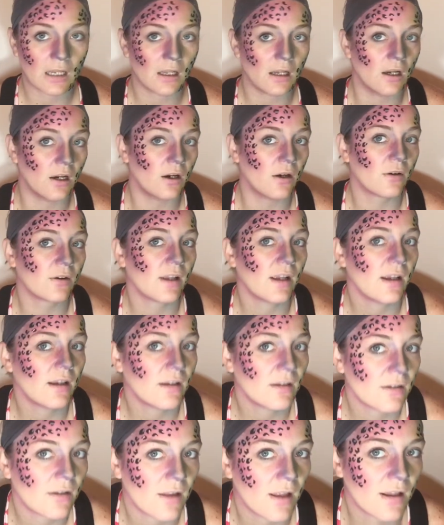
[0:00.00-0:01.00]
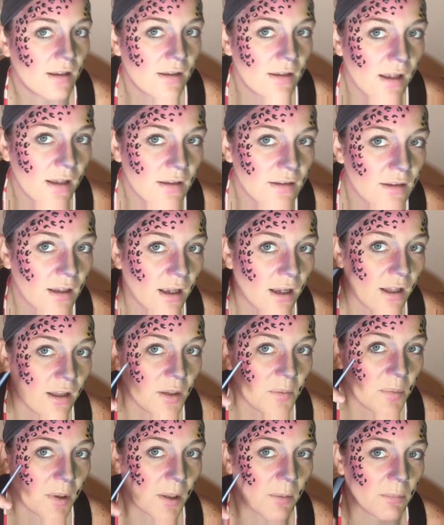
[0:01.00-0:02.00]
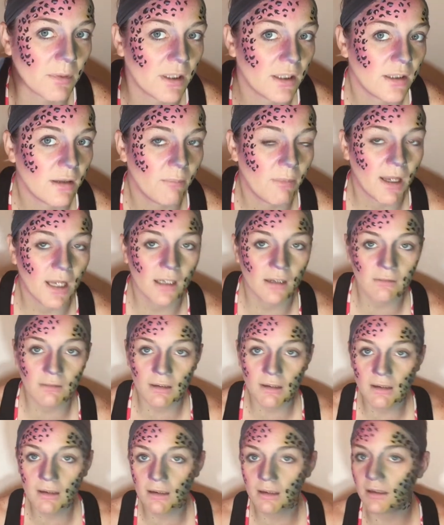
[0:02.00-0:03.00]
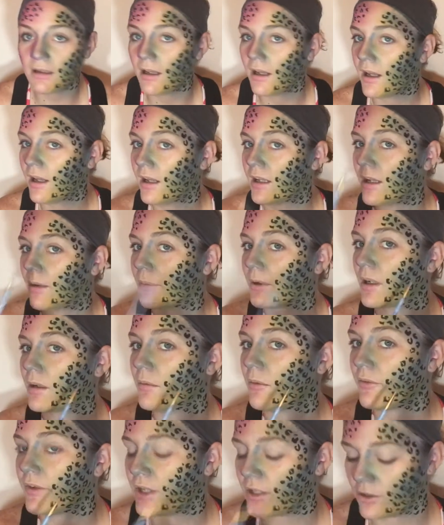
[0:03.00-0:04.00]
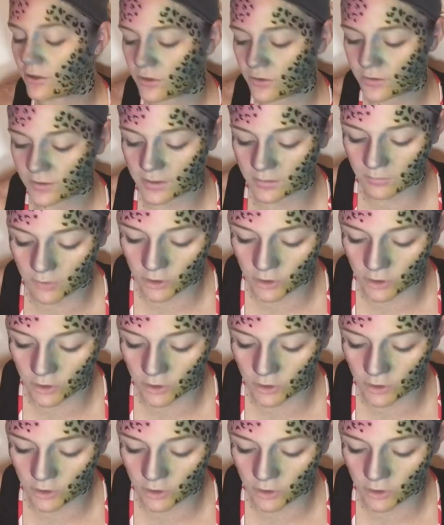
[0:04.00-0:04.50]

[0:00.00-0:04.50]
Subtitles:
Okay, so that's that side. The purple and the pink are done. Now we're gonna come over here and do some